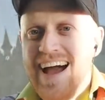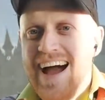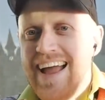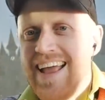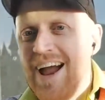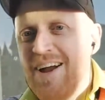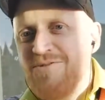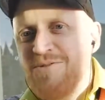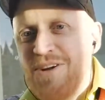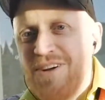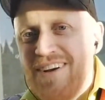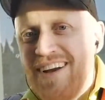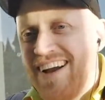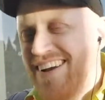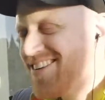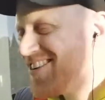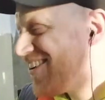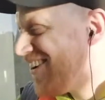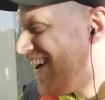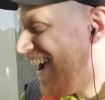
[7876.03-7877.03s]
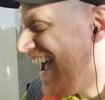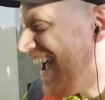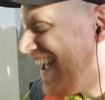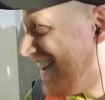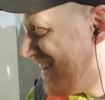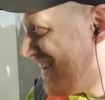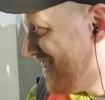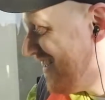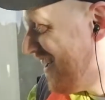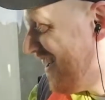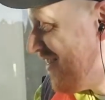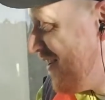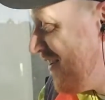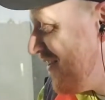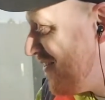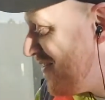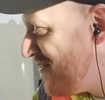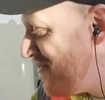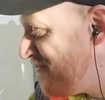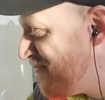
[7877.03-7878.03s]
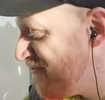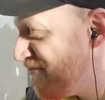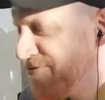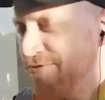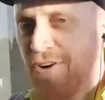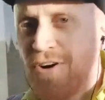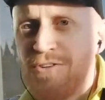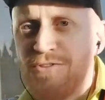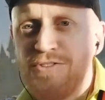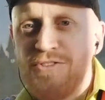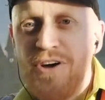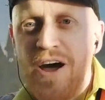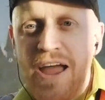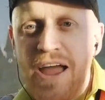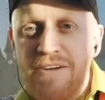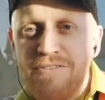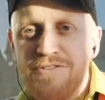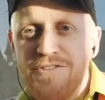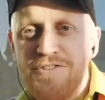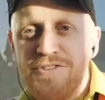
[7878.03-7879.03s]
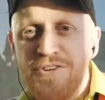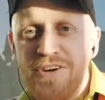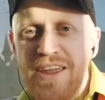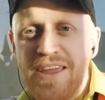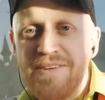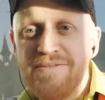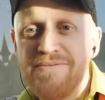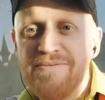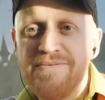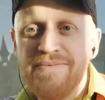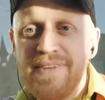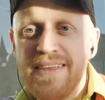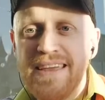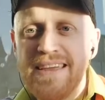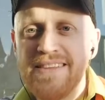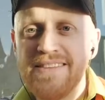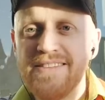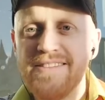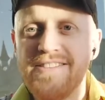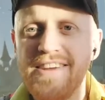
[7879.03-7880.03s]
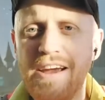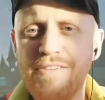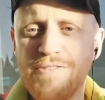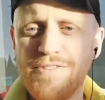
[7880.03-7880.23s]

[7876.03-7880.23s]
I I, I, tried on the first live stream in San